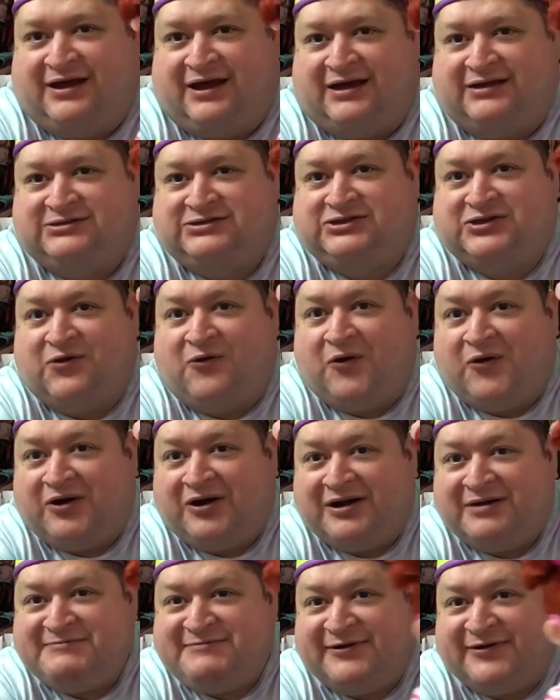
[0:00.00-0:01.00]

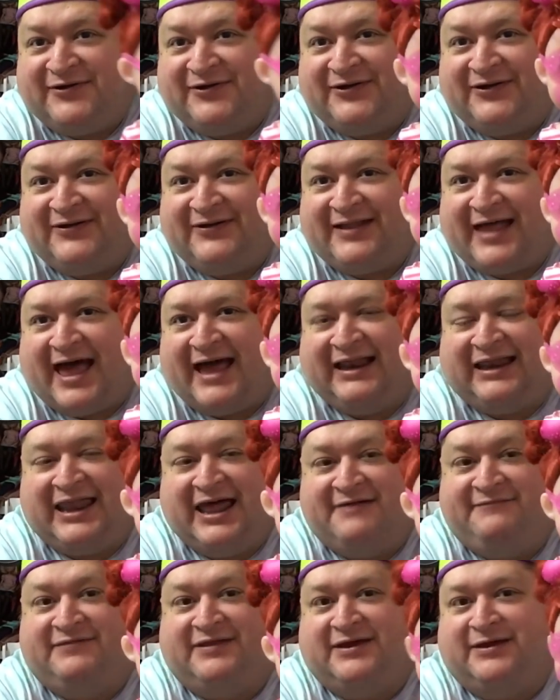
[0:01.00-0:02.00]
adorable. I
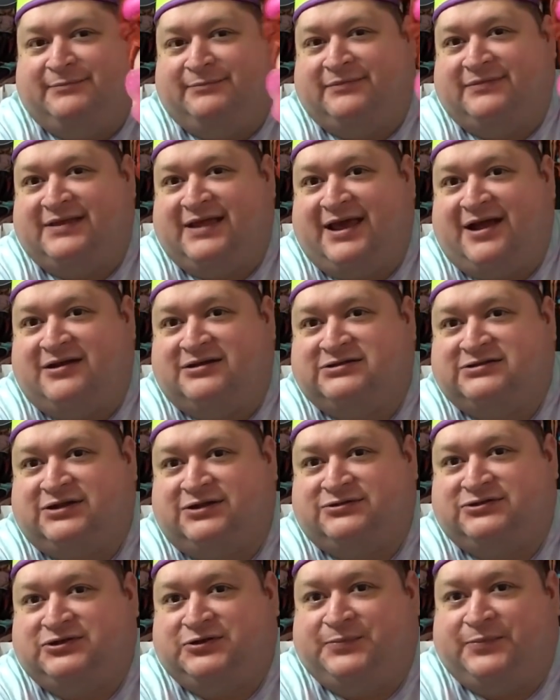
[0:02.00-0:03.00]
love them, they are
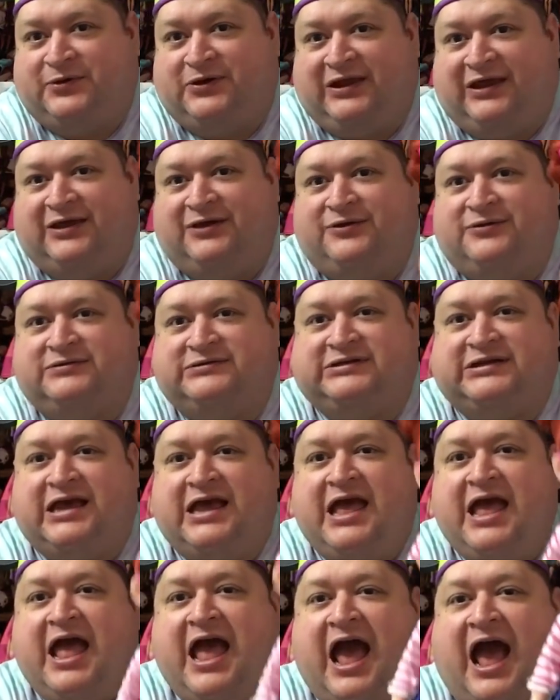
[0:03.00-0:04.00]
so super cute.
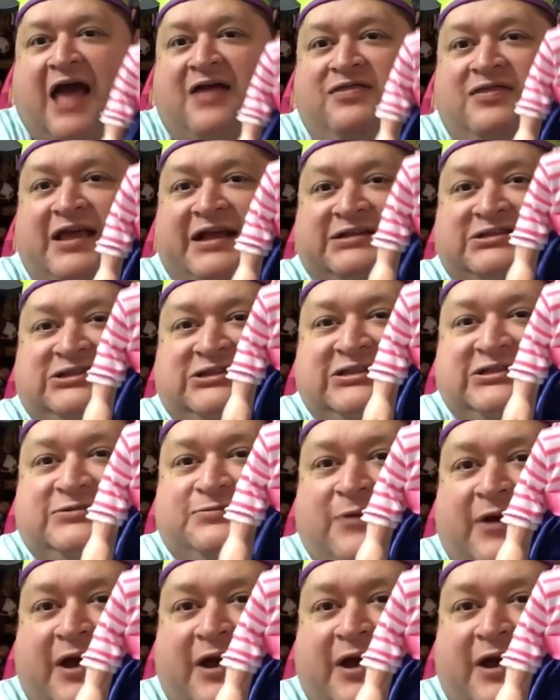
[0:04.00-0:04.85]
And then she's